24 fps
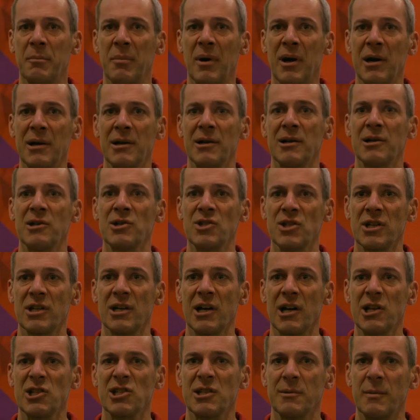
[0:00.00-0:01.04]
partners and
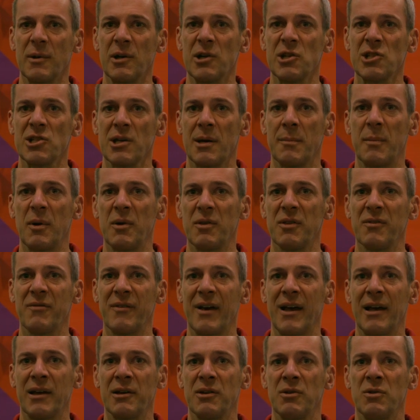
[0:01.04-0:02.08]
customers about the
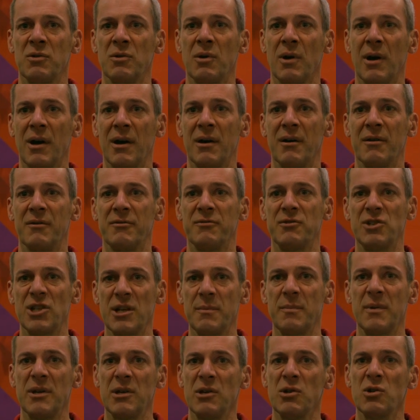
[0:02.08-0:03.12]
value of
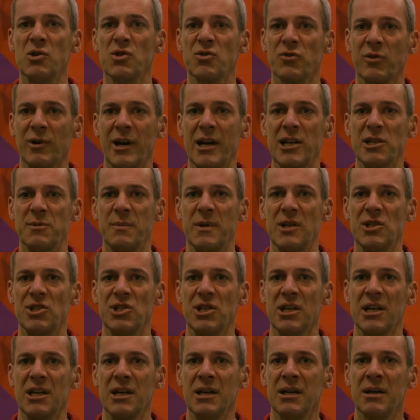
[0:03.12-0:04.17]
GPUs for
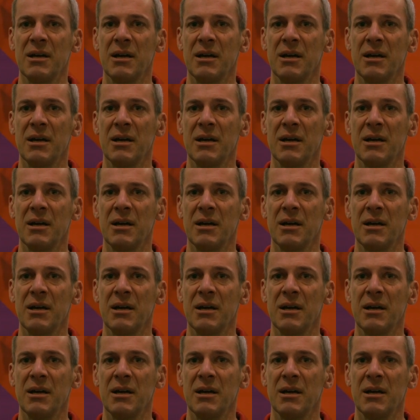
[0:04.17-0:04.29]
HPC,